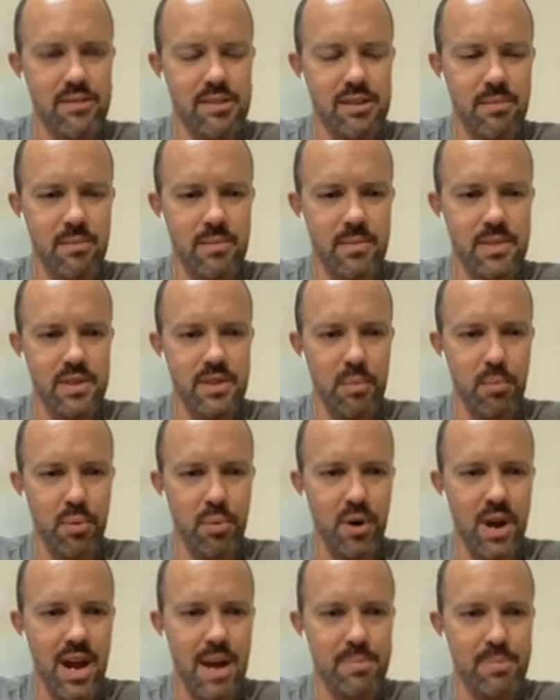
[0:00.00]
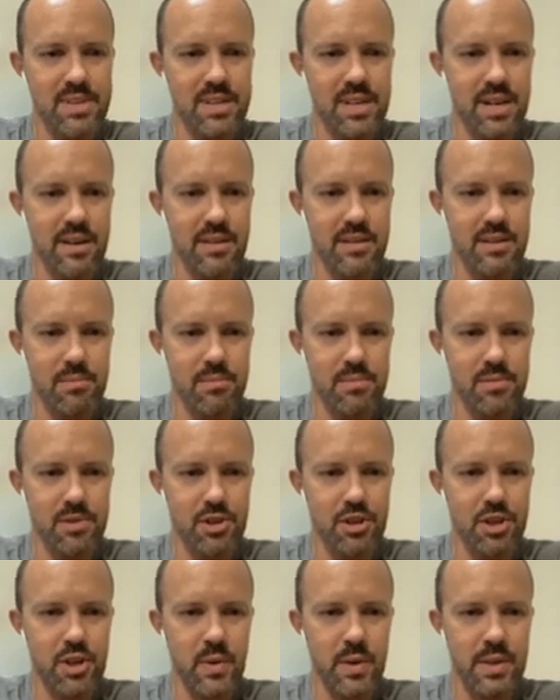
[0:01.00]
have some props there, some
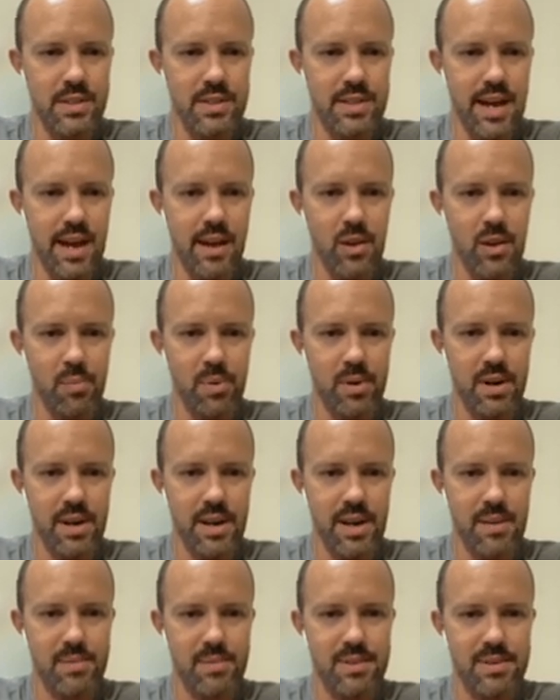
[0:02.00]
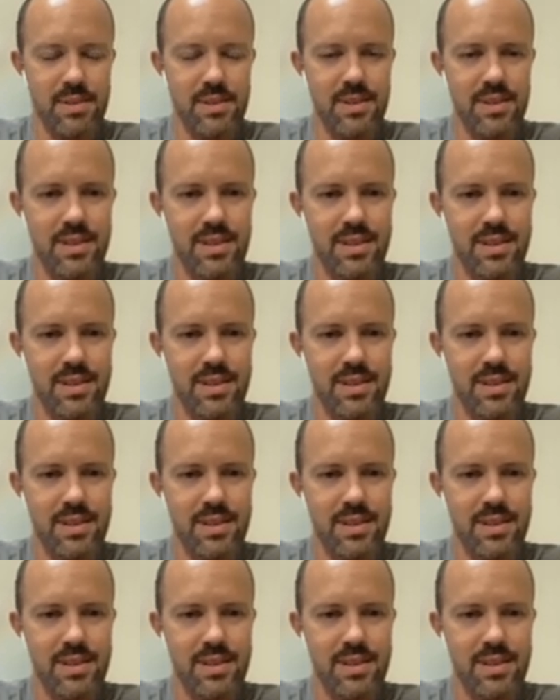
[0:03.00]
show and tell, perhaps.